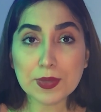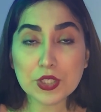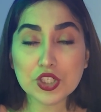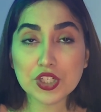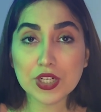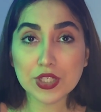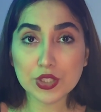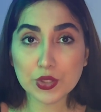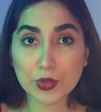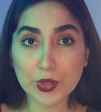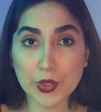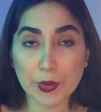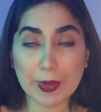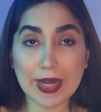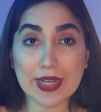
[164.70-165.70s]
Be sure to
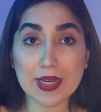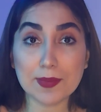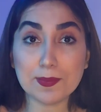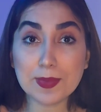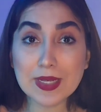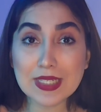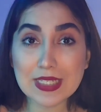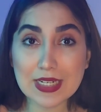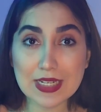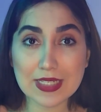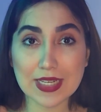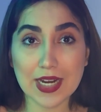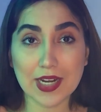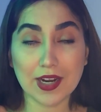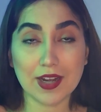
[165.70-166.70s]
create a
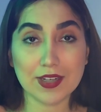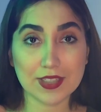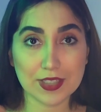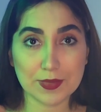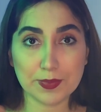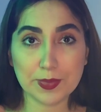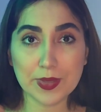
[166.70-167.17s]
business account in